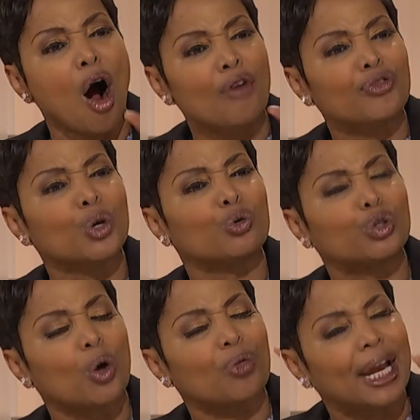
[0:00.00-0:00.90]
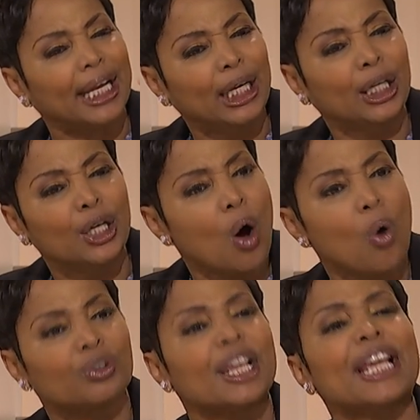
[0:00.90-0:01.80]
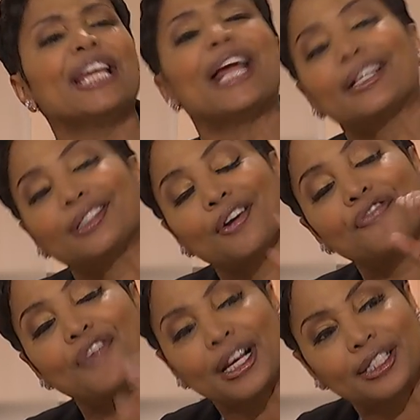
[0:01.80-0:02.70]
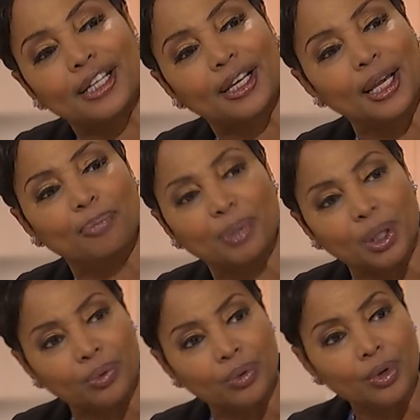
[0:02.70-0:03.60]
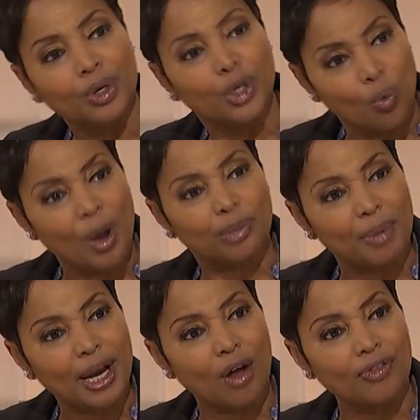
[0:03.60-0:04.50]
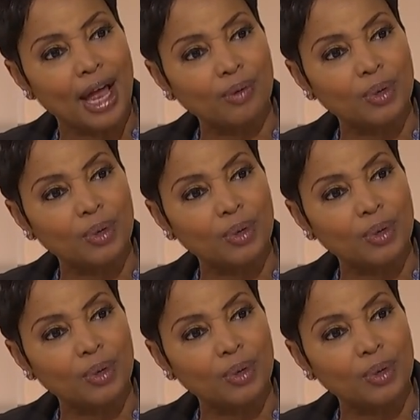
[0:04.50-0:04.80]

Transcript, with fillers: of you so that he knows he has to fight to keep you. You with me on that